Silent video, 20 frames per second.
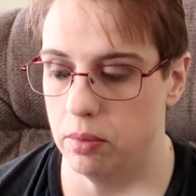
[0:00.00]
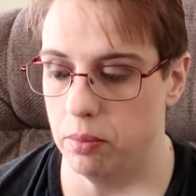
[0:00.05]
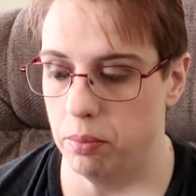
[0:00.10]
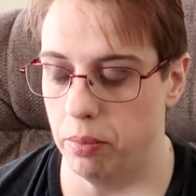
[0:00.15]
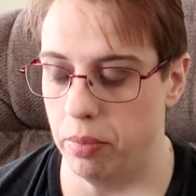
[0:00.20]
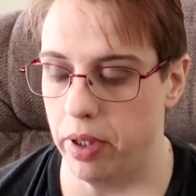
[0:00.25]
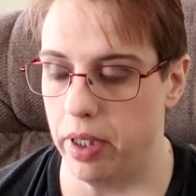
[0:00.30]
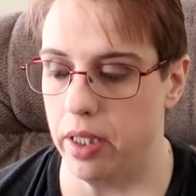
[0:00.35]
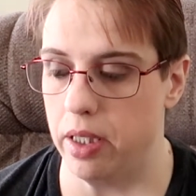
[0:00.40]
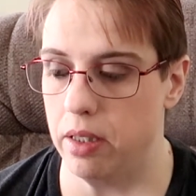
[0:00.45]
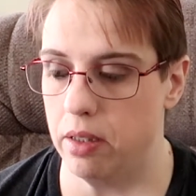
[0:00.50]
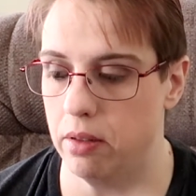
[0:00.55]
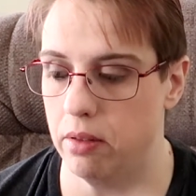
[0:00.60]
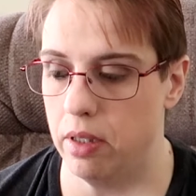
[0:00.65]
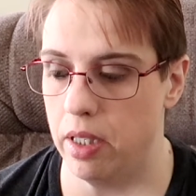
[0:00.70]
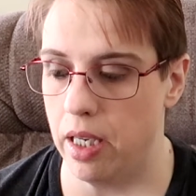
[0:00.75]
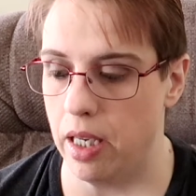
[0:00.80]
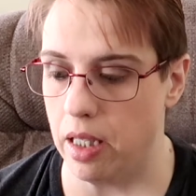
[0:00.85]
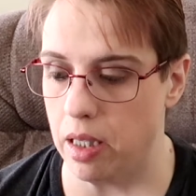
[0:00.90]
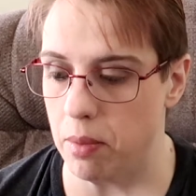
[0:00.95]
But
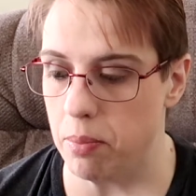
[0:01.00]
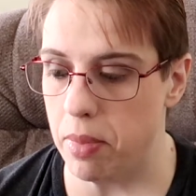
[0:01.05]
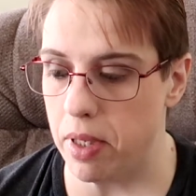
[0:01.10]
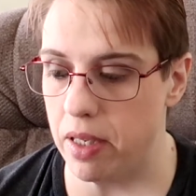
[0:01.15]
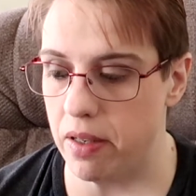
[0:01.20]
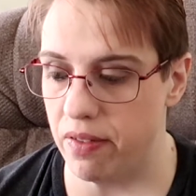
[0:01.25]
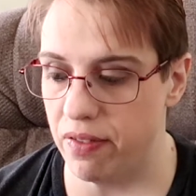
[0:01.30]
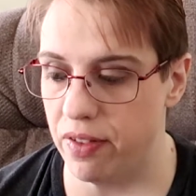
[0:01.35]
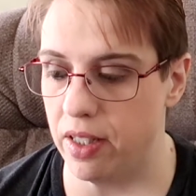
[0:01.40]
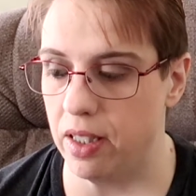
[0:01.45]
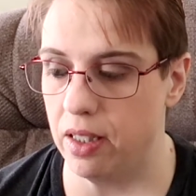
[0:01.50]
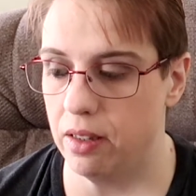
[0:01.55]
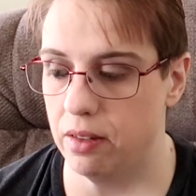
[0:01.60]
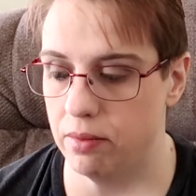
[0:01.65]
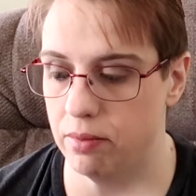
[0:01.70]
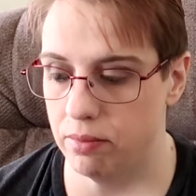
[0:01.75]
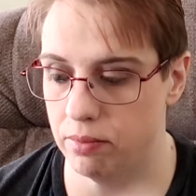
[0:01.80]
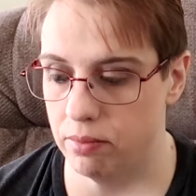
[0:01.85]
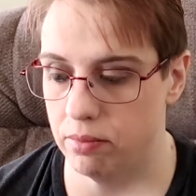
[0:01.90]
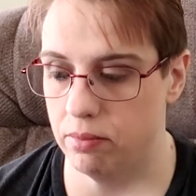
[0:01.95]
yeah, the Benefit,
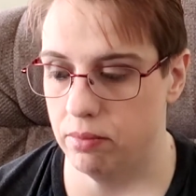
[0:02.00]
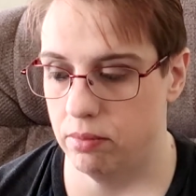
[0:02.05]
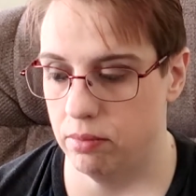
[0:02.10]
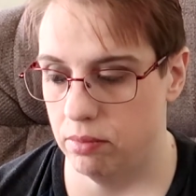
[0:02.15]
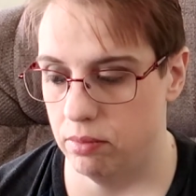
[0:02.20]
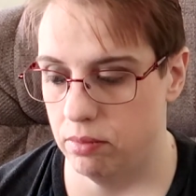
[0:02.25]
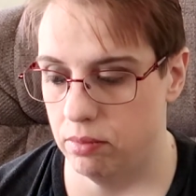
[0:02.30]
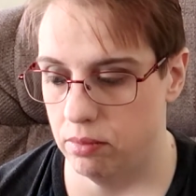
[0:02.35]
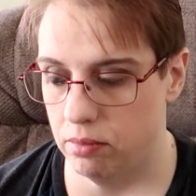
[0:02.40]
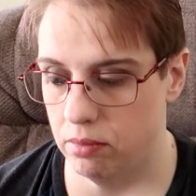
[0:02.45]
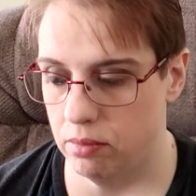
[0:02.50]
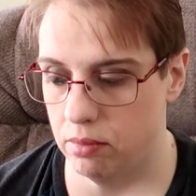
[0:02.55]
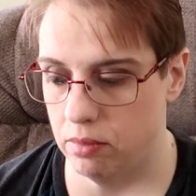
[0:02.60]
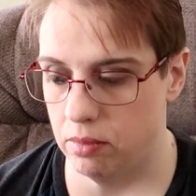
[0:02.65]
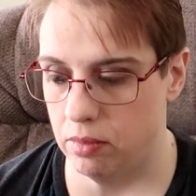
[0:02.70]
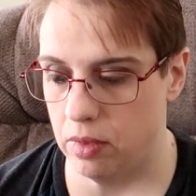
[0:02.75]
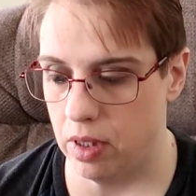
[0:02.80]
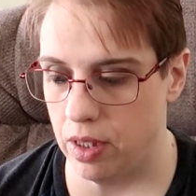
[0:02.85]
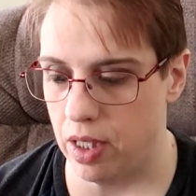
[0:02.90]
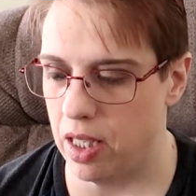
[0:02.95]

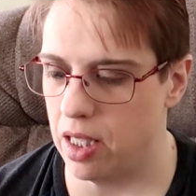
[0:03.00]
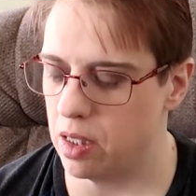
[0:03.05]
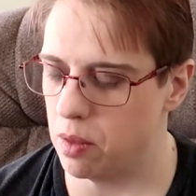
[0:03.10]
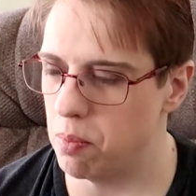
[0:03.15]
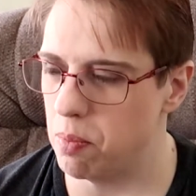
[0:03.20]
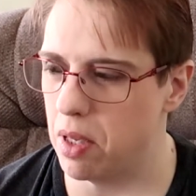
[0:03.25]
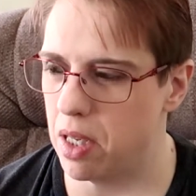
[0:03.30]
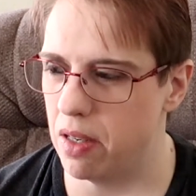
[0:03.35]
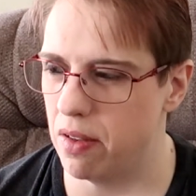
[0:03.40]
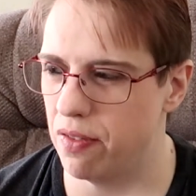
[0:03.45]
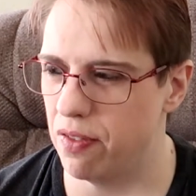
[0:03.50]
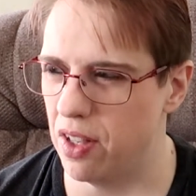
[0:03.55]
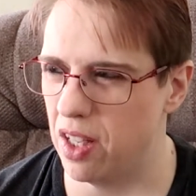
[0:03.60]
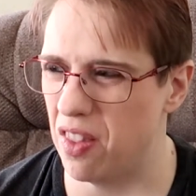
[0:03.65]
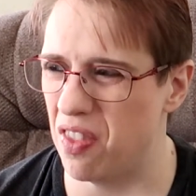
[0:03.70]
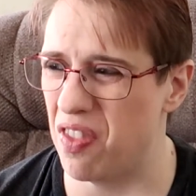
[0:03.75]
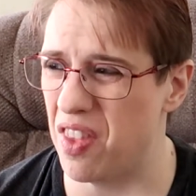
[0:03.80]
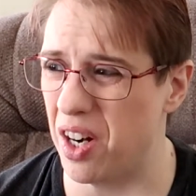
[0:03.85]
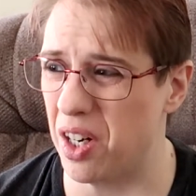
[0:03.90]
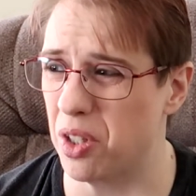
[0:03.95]
I think it's
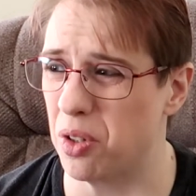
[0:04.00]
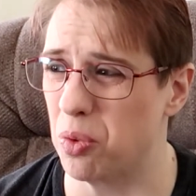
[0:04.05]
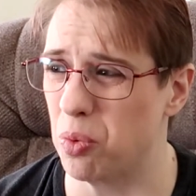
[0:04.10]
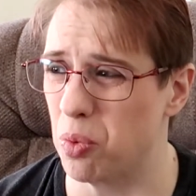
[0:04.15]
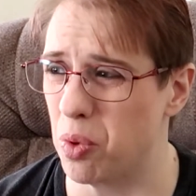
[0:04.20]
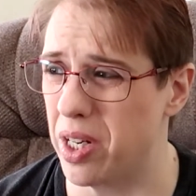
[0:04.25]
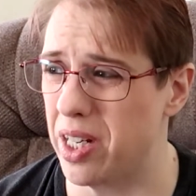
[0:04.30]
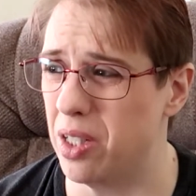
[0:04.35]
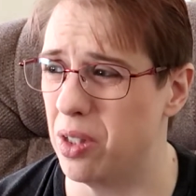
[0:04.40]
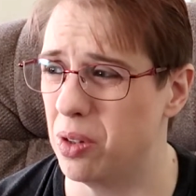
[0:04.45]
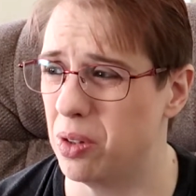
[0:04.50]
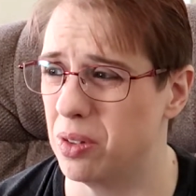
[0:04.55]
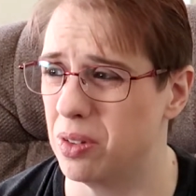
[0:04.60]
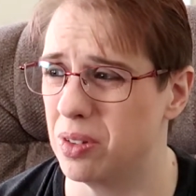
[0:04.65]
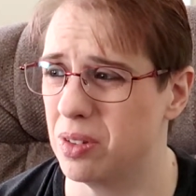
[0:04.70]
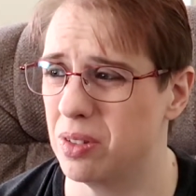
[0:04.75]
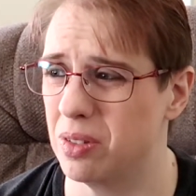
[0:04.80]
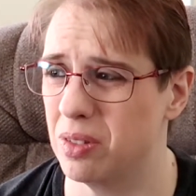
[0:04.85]
Benefit They're Real.